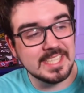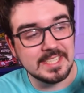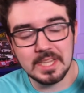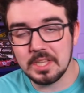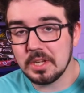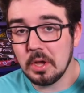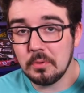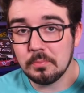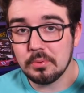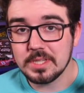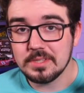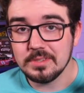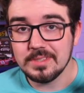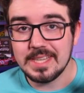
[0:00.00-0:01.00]
silicone
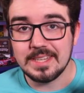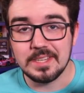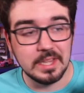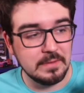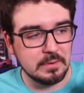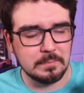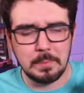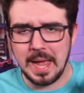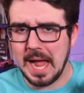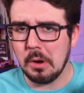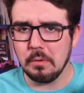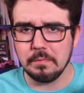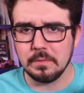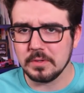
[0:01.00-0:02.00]
bristles that deliver
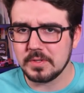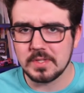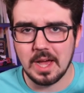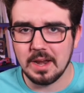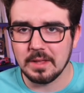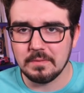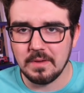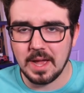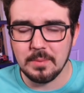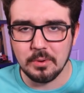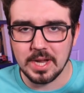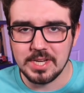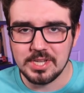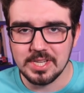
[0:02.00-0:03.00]
powerful sonic
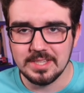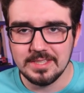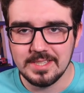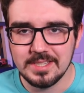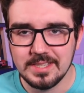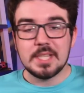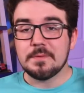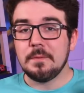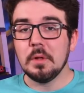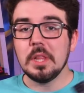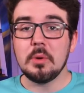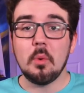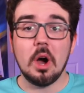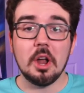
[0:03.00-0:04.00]
vibrations. It's
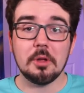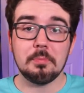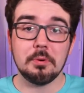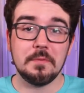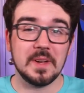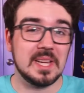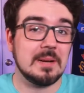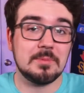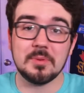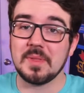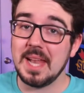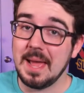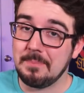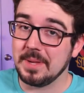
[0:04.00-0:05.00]
fully waterproof. It comes
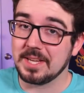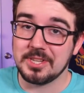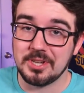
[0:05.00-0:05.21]
with an epic